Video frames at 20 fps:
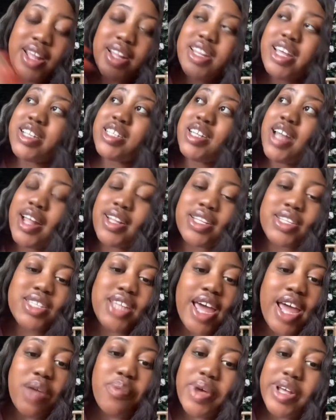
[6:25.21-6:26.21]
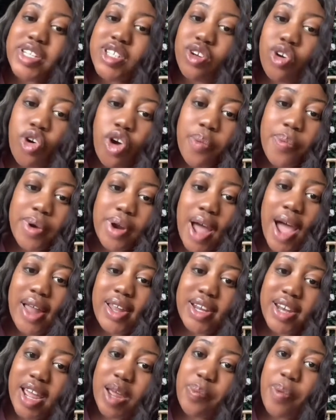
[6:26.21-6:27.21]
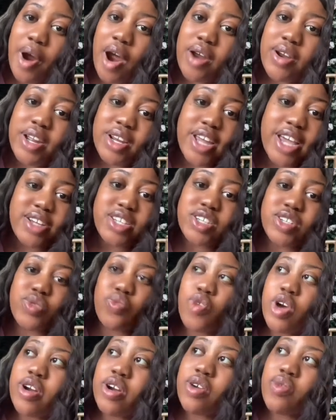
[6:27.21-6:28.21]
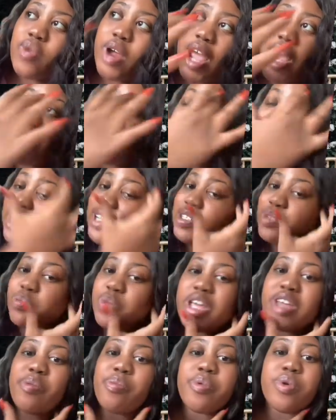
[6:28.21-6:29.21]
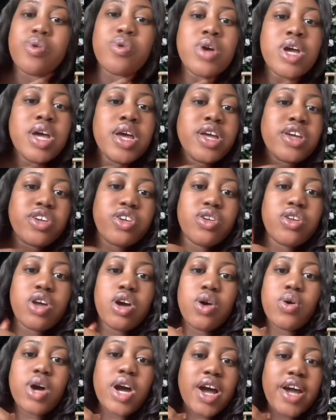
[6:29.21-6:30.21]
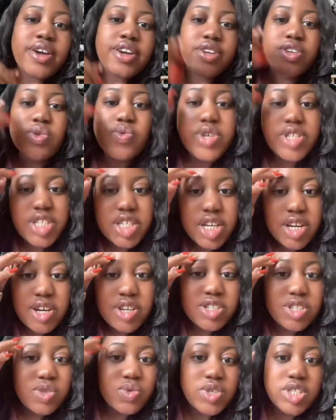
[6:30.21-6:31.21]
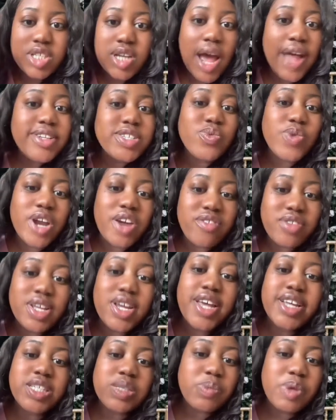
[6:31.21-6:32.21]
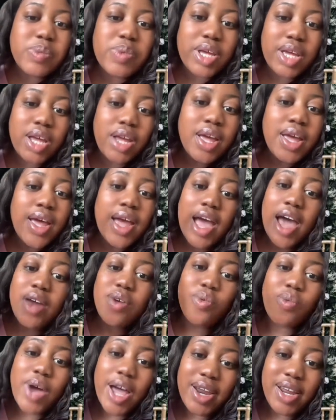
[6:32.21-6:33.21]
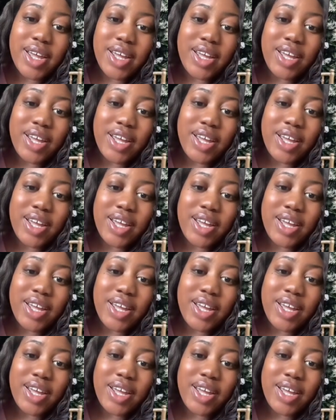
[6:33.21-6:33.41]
That's not the same as a corporate holiday party. They just running around catching people, hugging, doing cheers, doing shots, whatever the case may be. At a wedding,